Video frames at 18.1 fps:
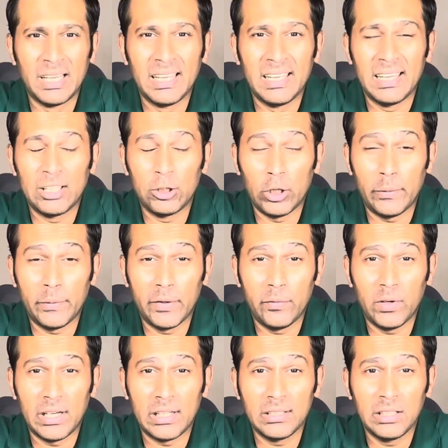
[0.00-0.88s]
Hello
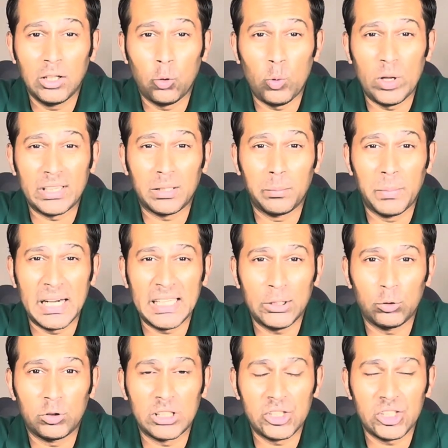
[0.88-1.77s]
everyone, welcome back
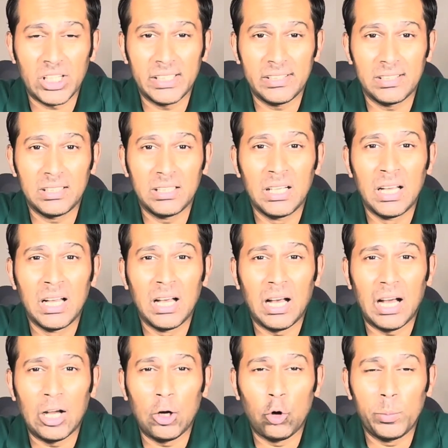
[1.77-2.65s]
to the channel.
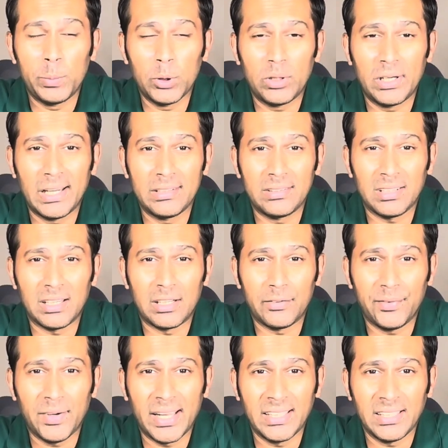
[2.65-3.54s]
I hope you guys are
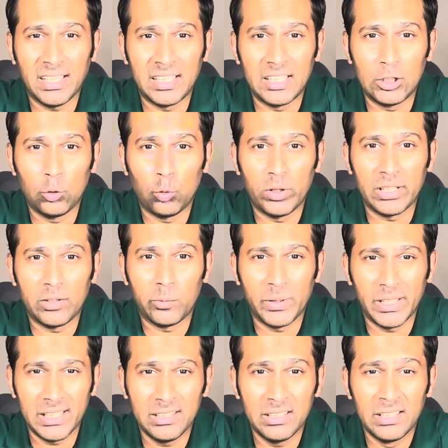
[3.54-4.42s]
fine and doing
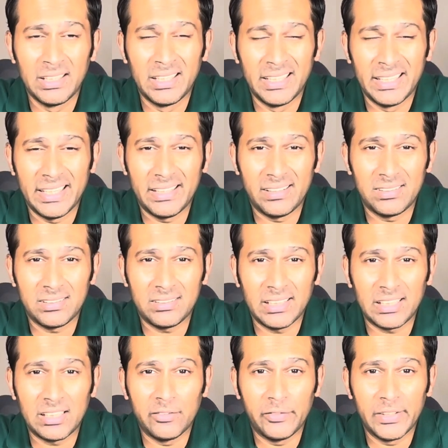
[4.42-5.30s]
well. It is the
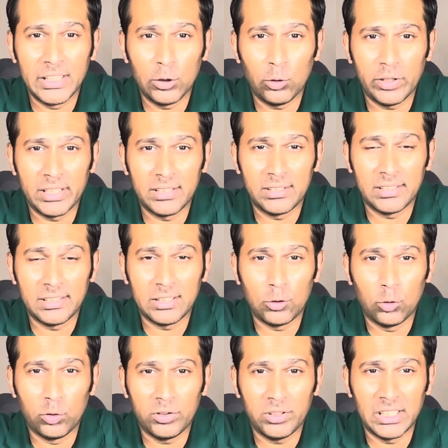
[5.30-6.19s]
second video in the
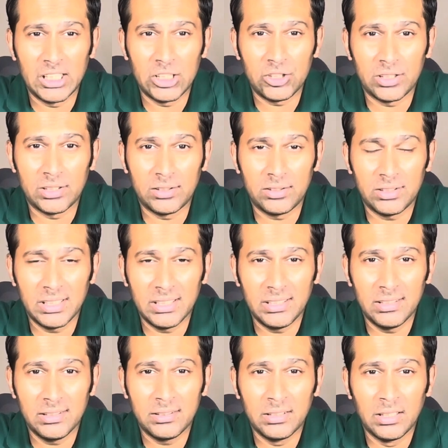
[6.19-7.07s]
negotiation
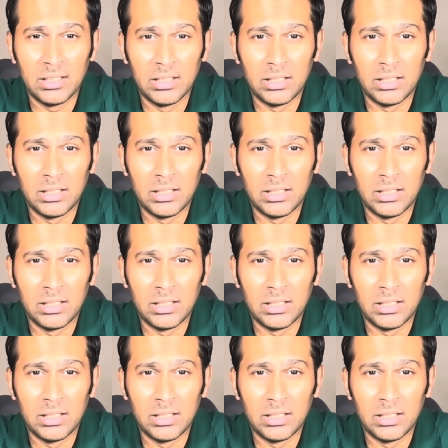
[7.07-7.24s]
series.